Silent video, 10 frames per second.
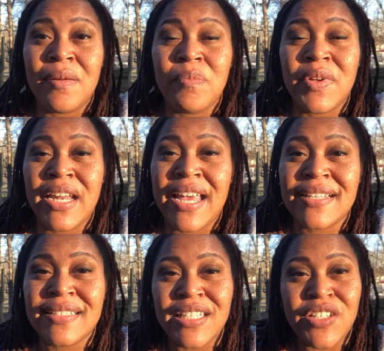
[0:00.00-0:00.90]
But
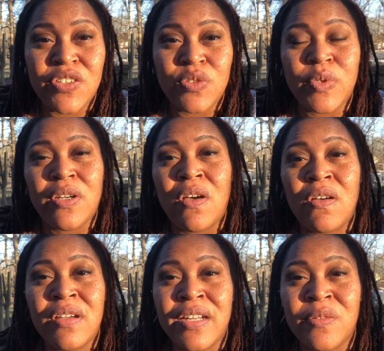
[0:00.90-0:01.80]
as the years went
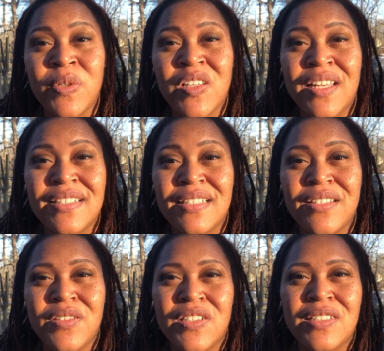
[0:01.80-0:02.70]
on, I realized that
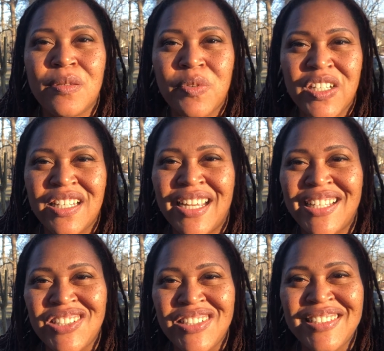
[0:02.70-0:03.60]
there's a deeper
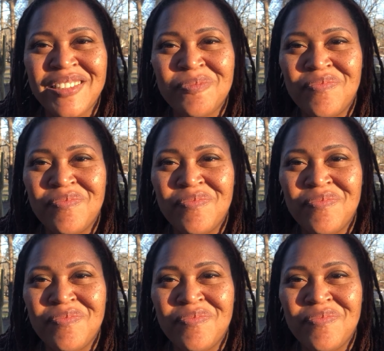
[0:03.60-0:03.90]
connection